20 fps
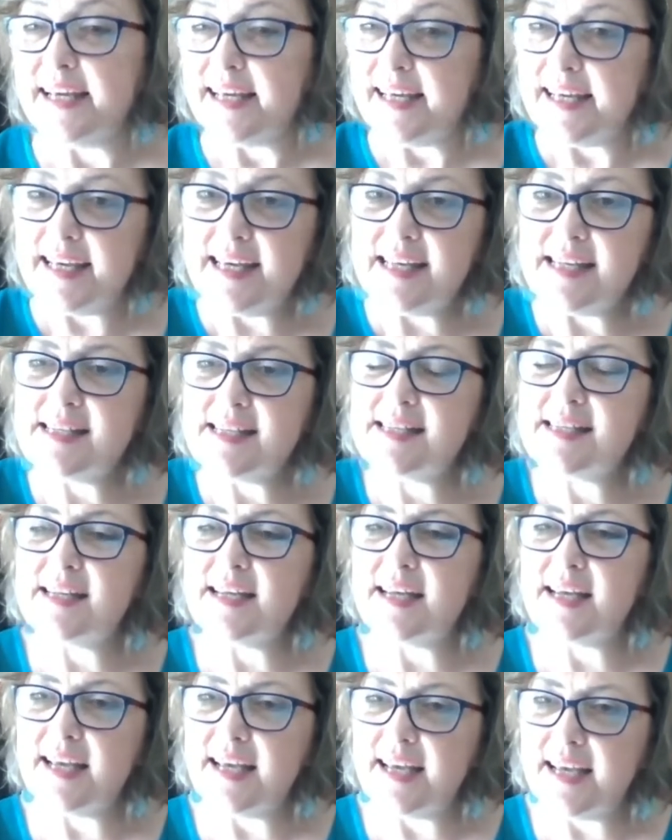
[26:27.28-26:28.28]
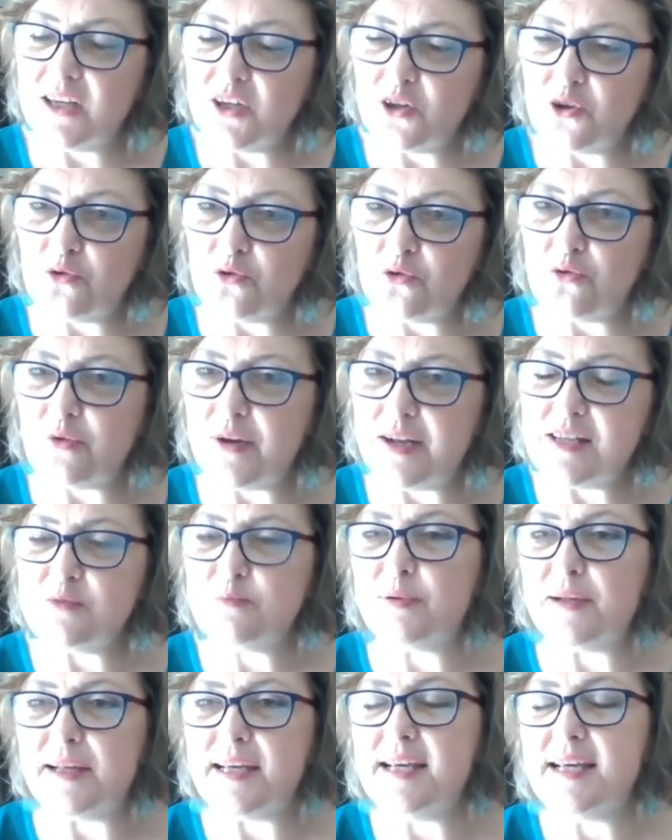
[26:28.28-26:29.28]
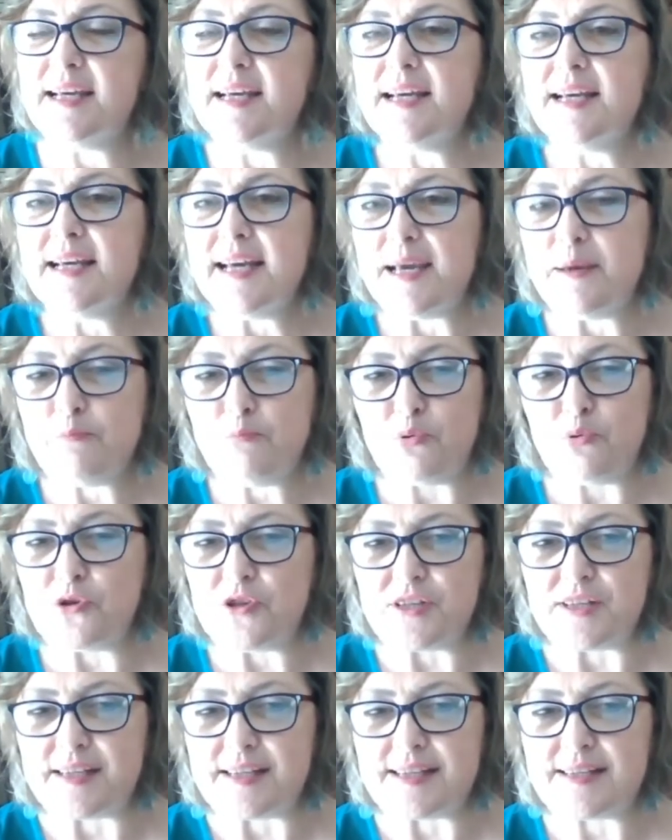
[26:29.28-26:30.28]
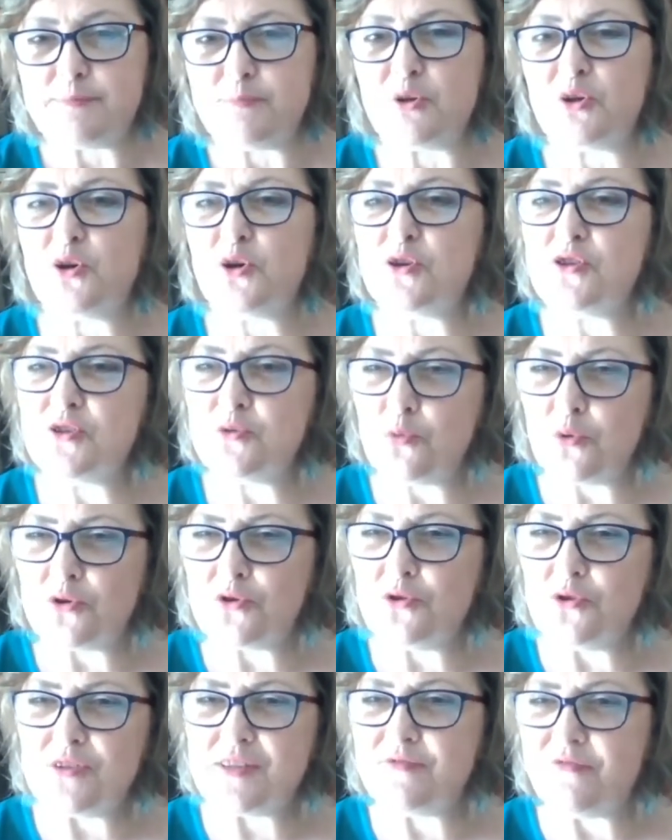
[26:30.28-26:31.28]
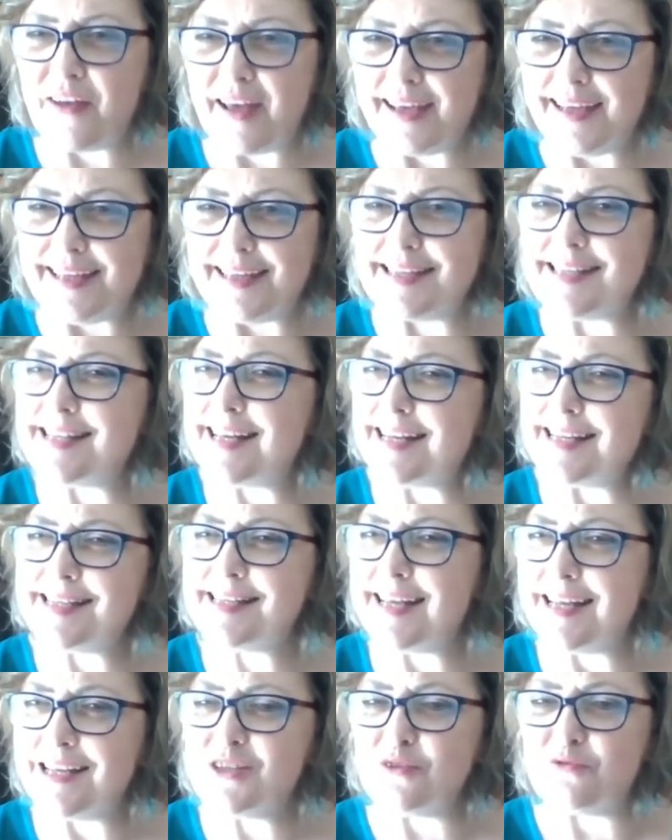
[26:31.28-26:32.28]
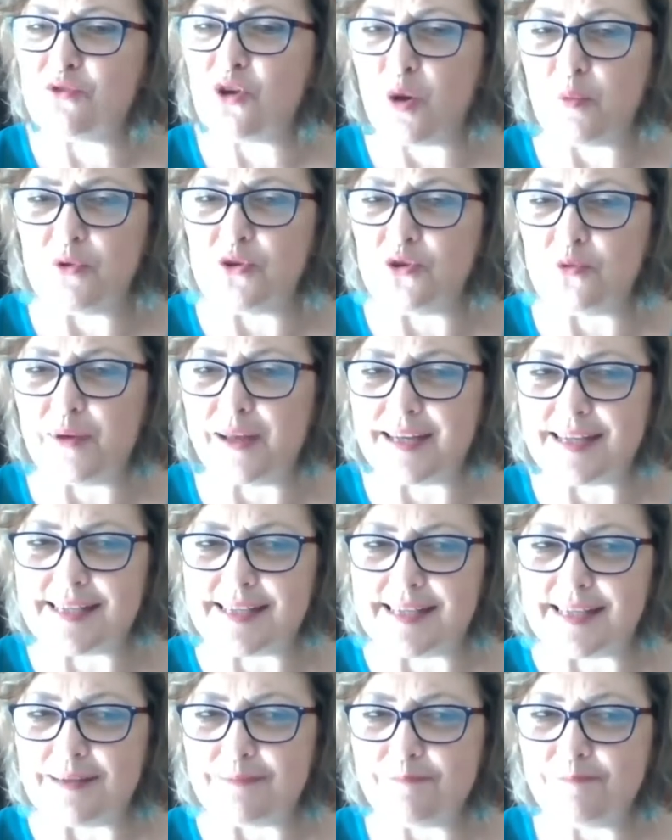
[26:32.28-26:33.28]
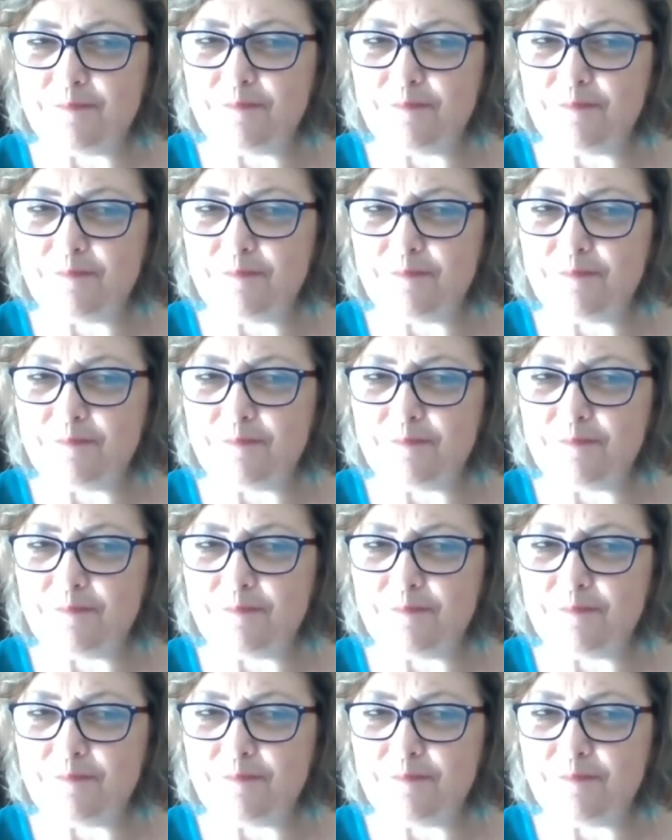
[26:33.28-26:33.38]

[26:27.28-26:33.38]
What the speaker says: it's incredibly important because what you find is that sense of common humanity.